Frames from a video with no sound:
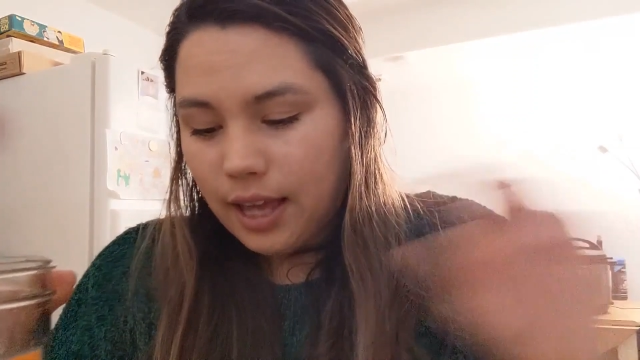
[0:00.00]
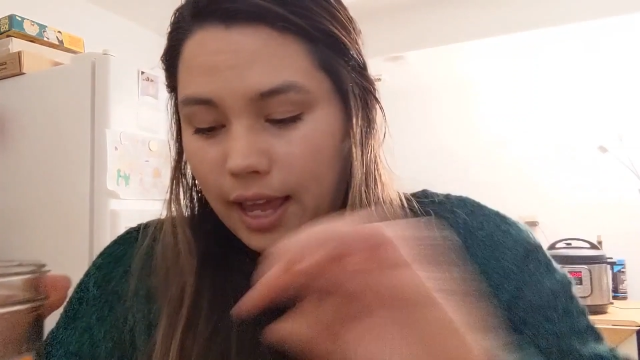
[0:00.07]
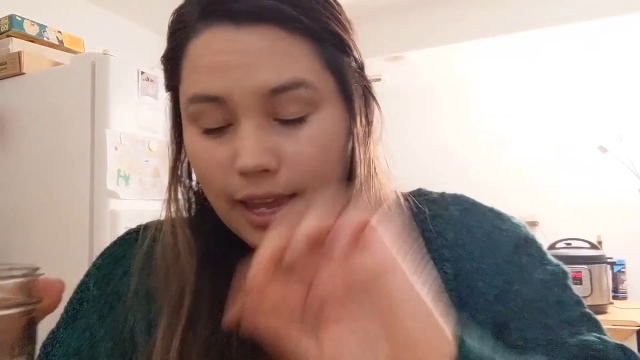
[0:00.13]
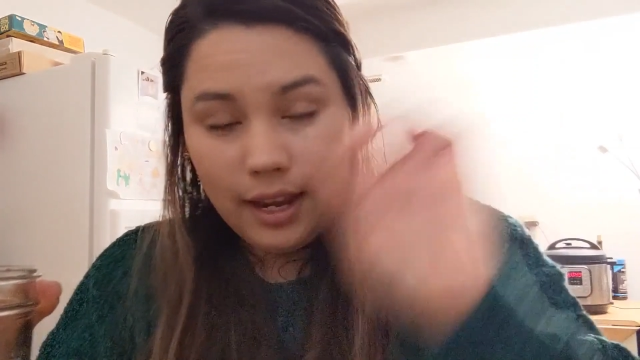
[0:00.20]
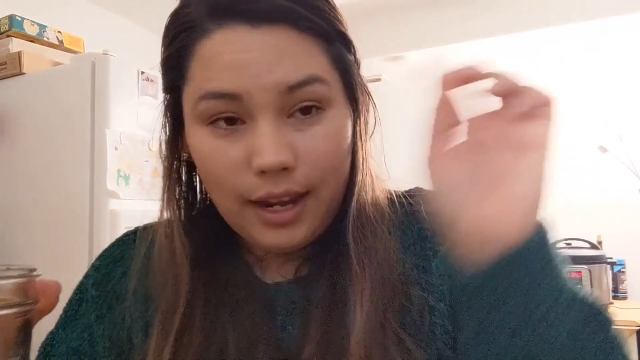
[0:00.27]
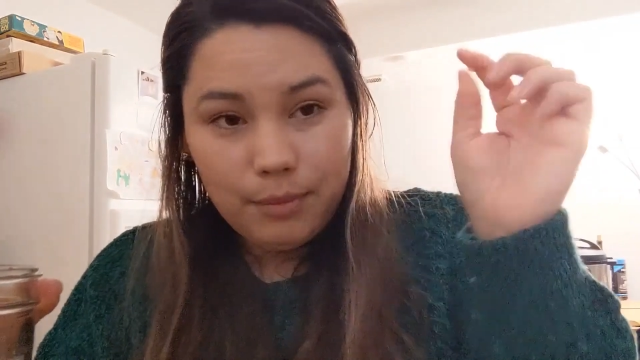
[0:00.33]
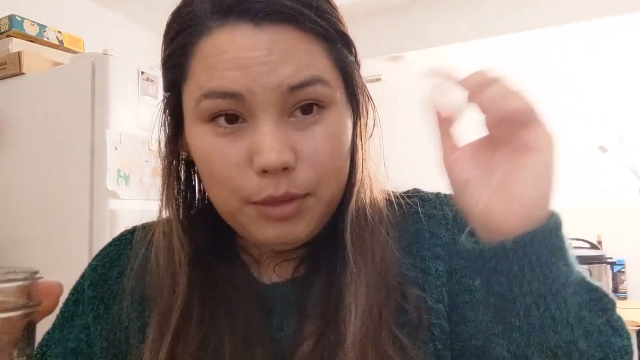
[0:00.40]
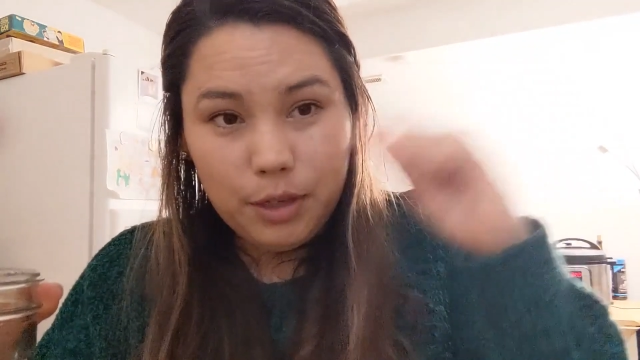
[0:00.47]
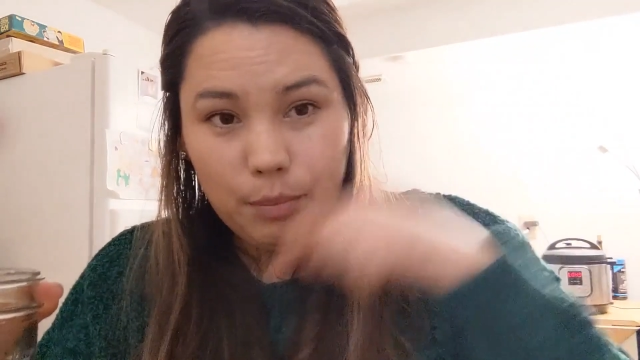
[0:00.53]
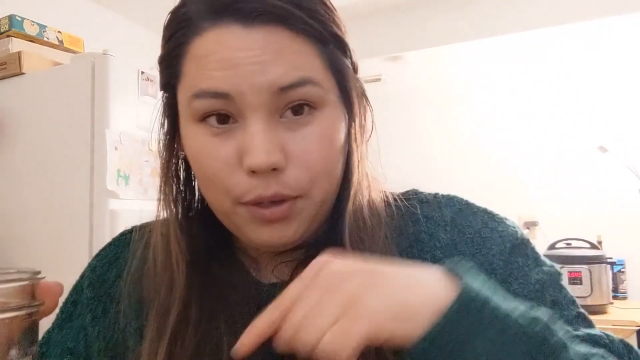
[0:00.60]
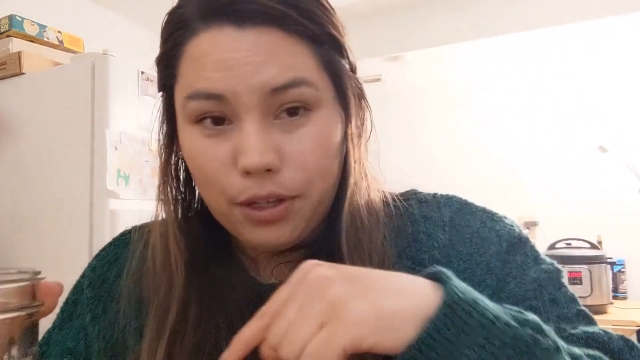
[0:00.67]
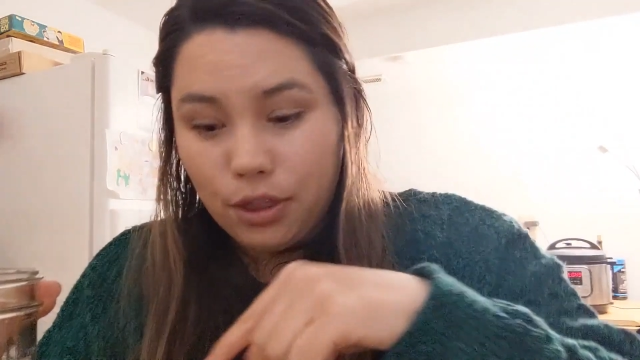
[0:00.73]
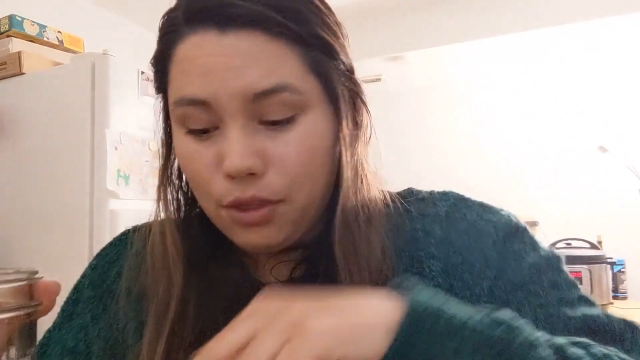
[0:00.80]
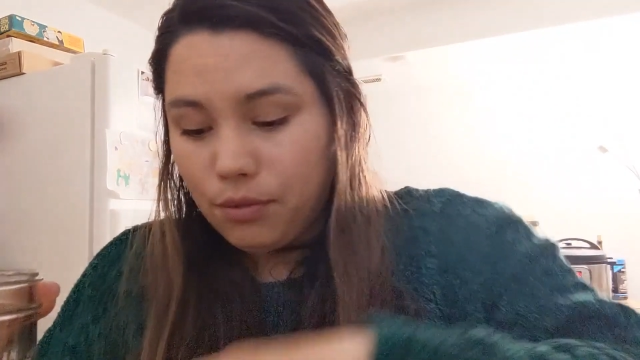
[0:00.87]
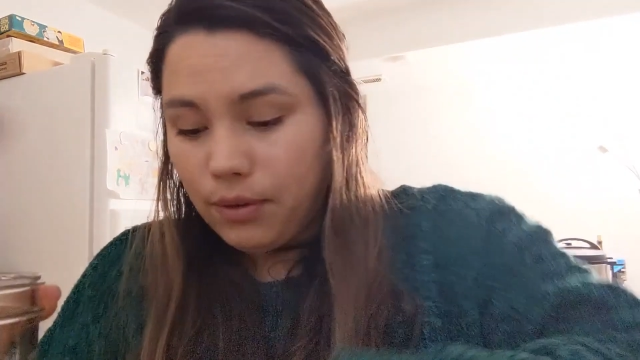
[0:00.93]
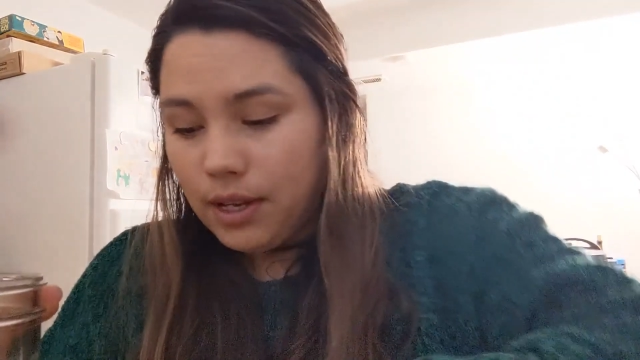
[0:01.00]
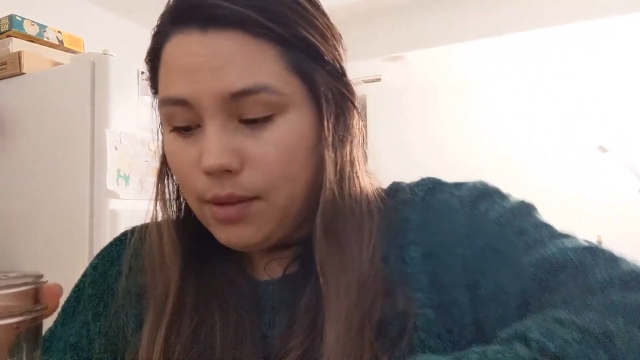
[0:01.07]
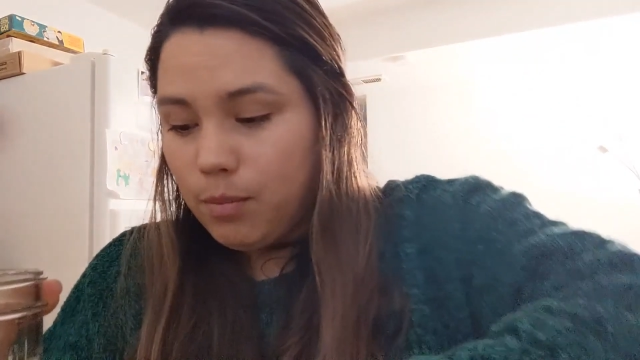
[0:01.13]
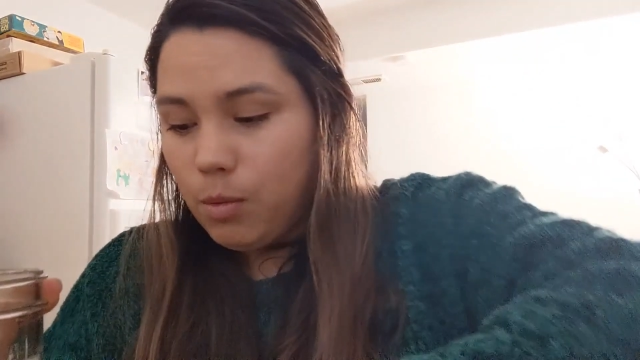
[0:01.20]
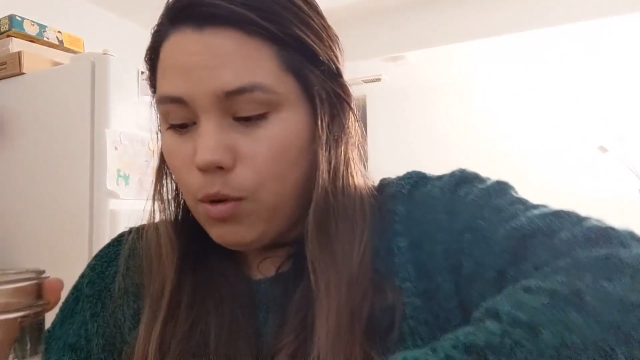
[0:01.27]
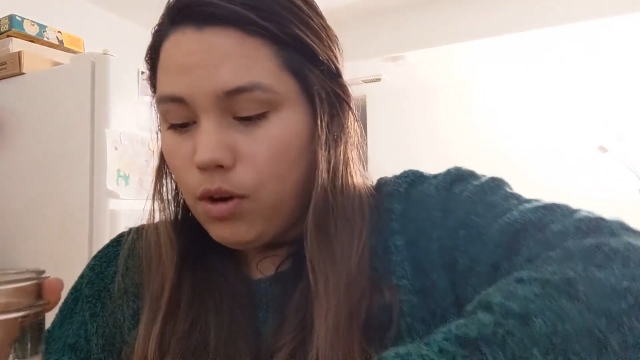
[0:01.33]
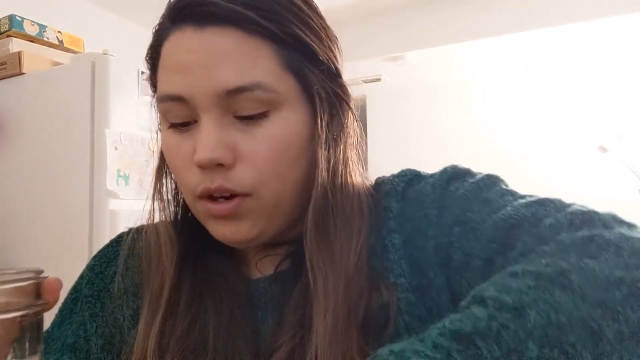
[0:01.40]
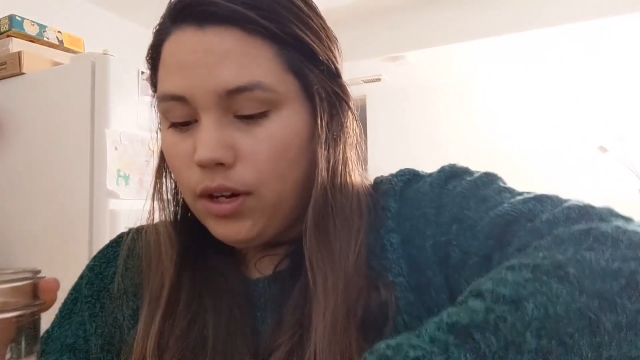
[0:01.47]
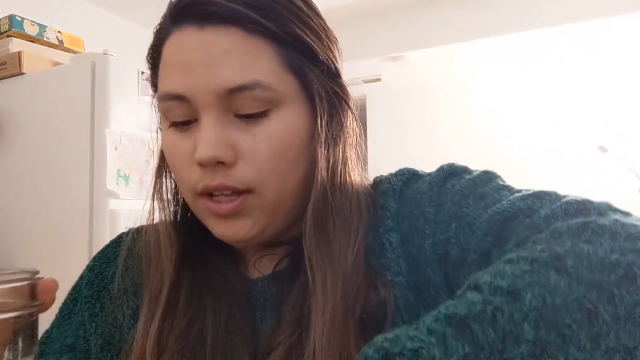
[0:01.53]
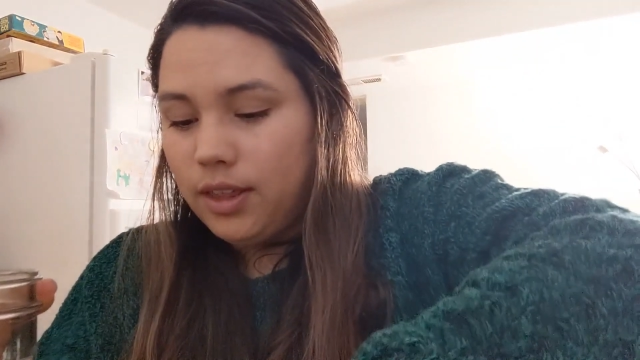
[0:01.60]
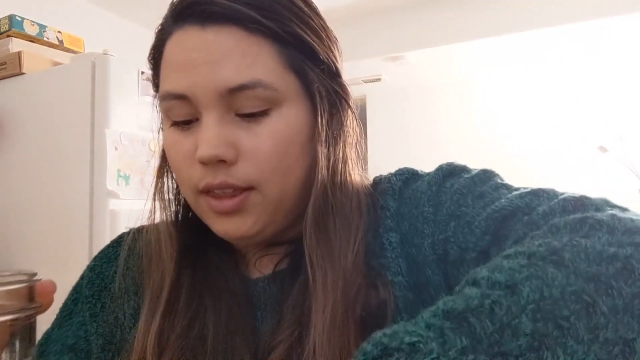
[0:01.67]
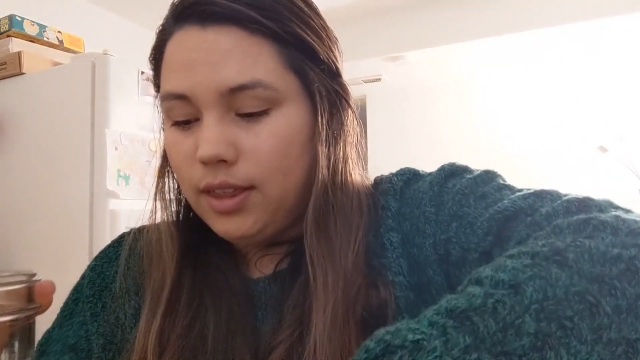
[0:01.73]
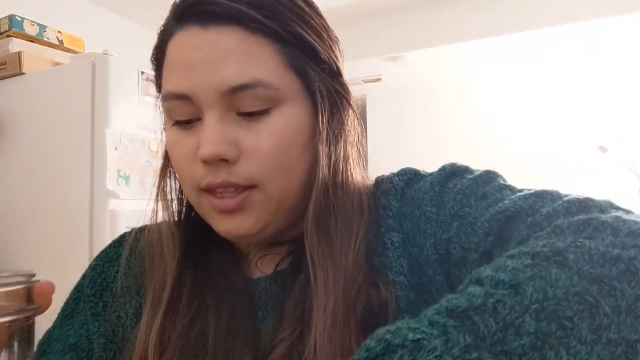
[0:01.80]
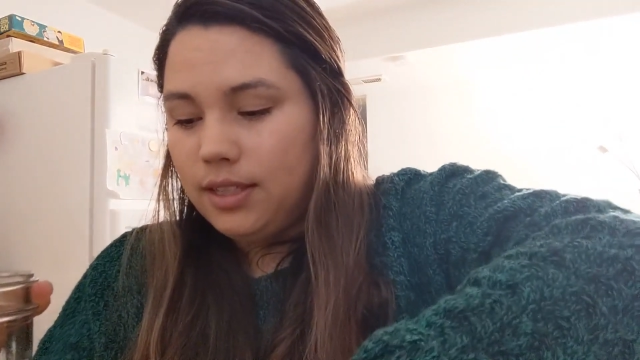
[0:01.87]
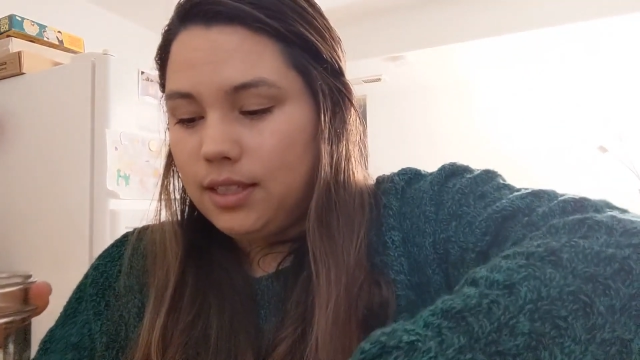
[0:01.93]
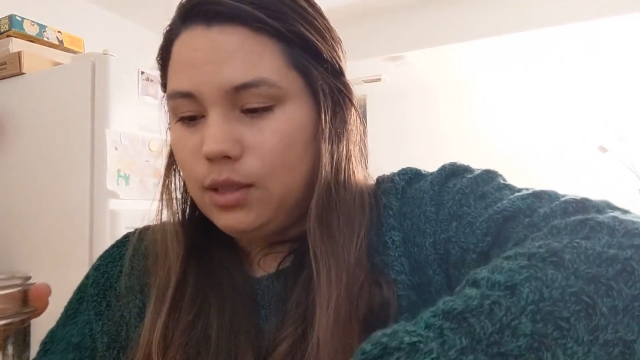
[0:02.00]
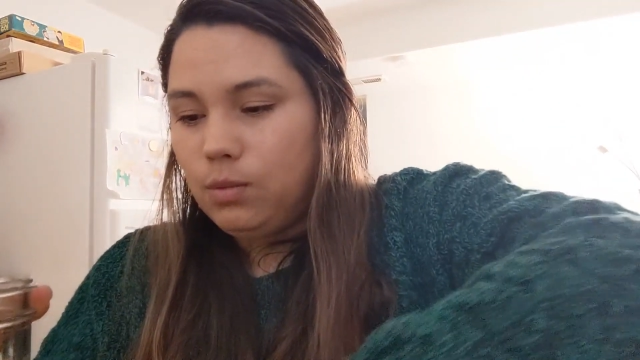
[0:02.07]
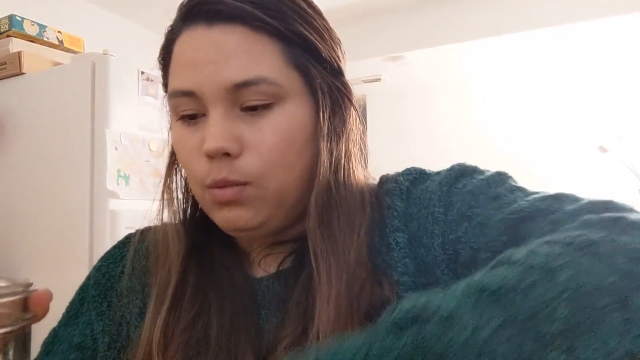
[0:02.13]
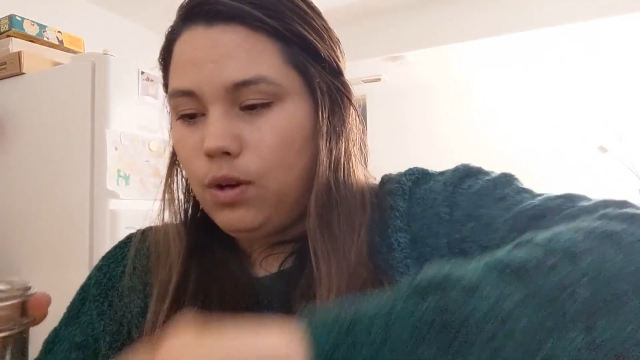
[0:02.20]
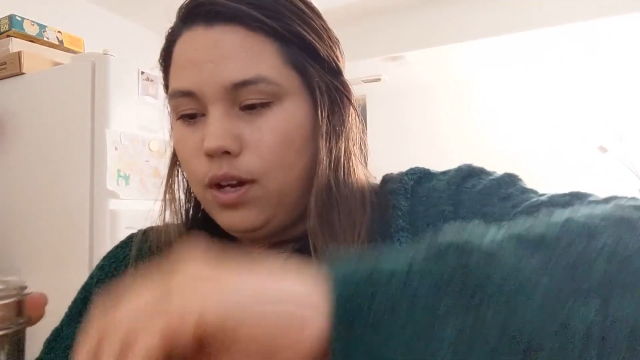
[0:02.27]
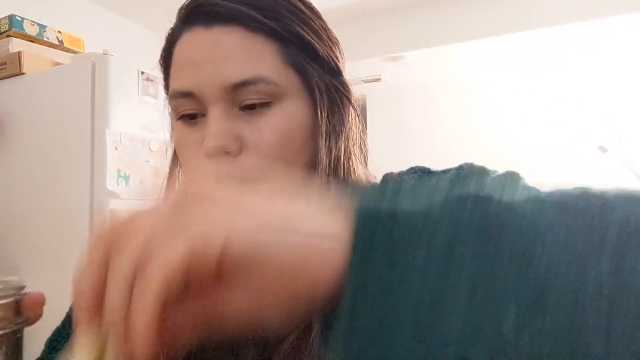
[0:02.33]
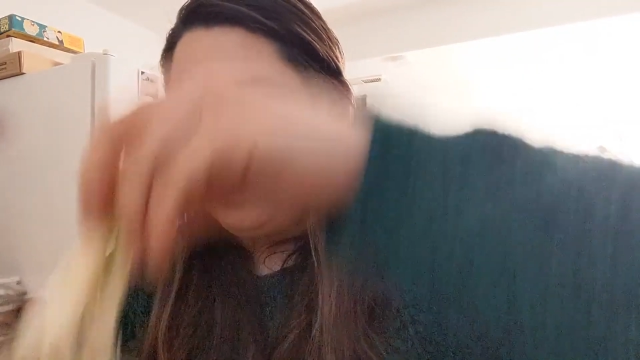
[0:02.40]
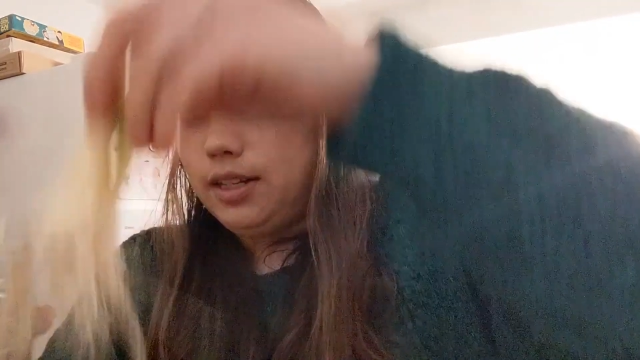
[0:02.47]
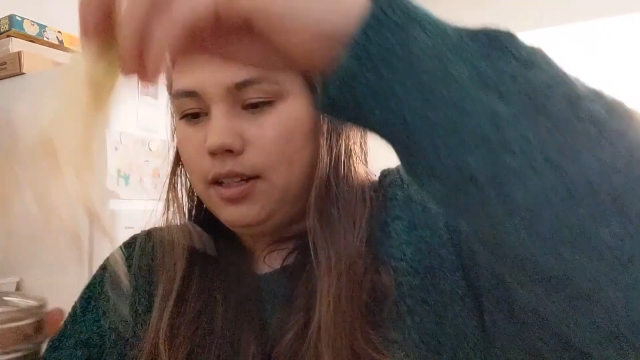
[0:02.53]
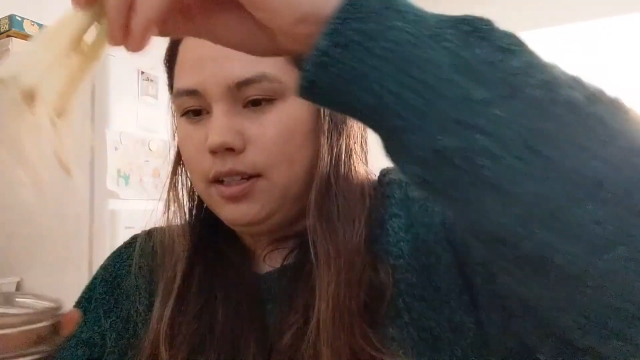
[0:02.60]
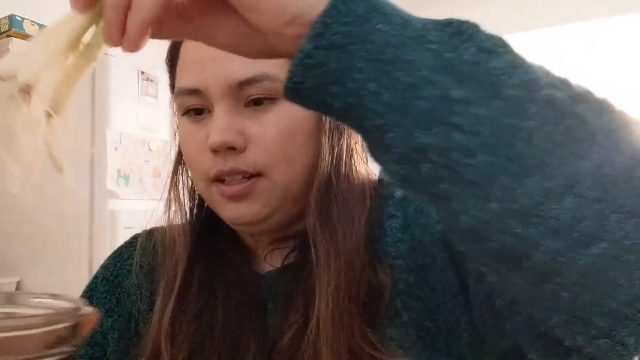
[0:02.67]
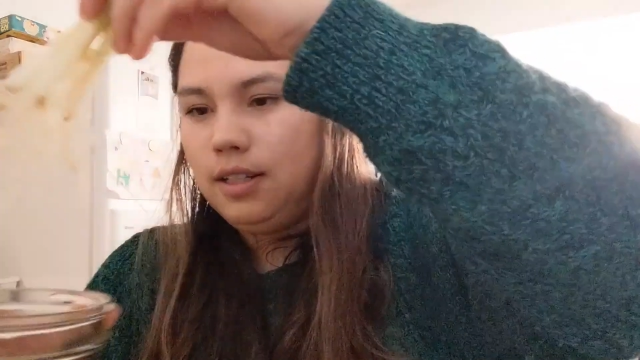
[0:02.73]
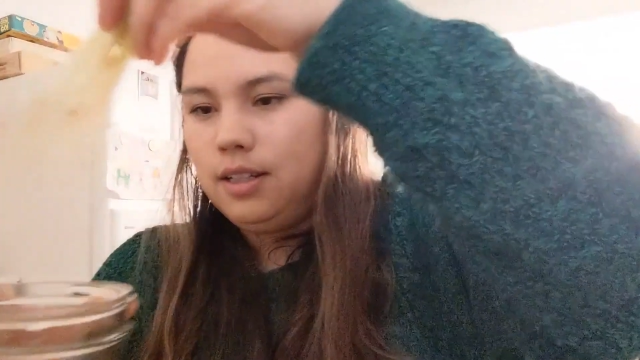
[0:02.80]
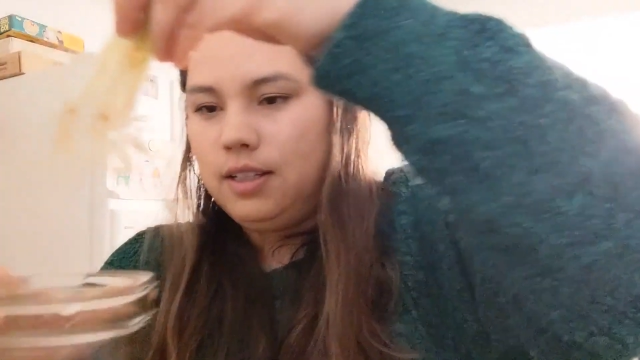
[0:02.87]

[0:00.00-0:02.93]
Okay, and I'm going to put 3 more in this one.